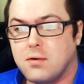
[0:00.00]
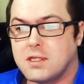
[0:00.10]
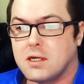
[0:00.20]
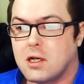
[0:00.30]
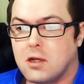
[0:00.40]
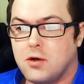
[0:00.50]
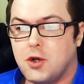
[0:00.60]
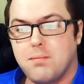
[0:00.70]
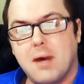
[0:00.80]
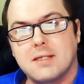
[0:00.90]

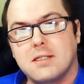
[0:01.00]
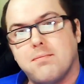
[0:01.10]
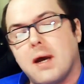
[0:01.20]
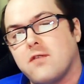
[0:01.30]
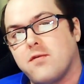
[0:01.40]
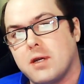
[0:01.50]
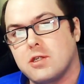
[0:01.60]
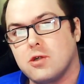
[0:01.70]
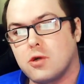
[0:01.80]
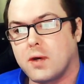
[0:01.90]
include Mazda banned for being
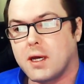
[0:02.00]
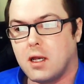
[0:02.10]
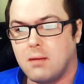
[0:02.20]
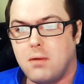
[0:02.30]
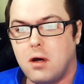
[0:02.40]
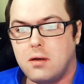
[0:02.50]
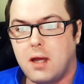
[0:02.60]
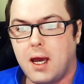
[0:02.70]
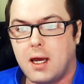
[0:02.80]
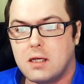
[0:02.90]
too quick at Le Mans,
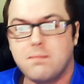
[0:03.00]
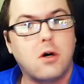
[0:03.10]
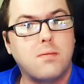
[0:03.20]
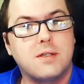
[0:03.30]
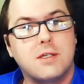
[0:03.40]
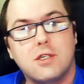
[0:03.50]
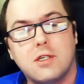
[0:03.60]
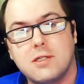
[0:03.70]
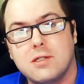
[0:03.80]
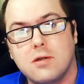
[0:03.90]
and pole position
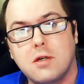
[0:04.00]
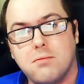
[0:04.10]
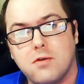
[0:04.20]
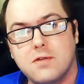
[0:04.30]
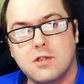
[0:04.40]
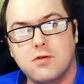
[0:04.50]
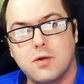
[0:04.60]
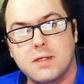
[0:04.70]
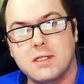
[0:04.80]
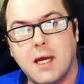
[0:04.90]
at Suzuka moved to screw
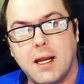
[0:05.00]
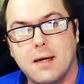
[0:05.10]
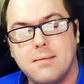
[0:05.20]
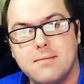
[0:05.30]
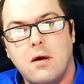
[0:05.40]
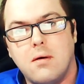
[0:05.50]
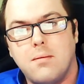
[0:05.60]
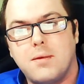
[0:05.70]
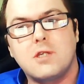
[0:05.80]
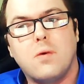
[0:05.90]
with Senna.
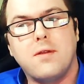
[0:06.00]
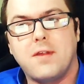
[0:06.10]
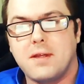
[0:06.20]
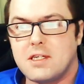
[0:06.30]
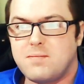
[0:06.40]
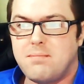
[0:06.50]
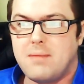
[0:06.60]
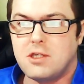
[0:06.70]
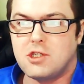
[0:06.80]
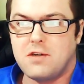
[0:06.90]
But there's one thing that's been
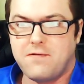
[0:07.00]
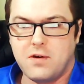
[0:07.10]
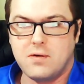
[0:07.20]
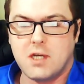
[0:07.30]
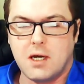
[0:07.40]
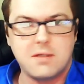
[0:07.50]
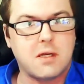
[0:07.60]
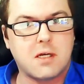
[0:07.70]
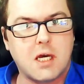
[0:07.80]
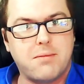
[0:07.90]
mentioned a few times in
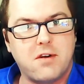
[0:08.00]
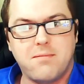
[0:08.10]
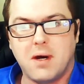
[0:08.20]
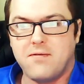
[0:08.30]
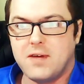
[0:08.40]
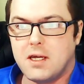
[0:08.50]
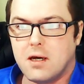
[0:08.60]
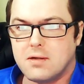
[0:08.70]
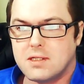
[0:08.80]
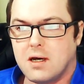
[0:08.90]
a couple of my
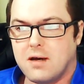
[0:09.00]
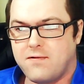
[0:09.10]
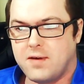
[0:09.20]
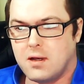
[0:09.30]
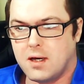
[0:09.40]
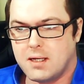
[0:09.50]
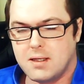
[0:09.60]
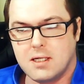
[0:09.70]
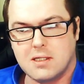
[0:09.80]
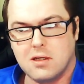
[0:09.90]
videos that I feel I
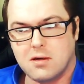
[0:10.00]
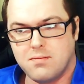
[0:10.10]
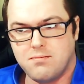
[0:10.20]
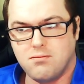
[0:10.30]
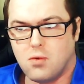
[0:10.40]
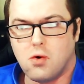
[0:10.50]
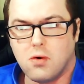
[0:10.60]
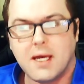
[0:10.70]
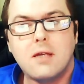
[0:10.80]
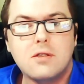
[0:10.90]
need to look more
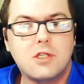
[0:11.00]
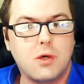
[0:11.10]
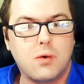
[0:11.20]
into,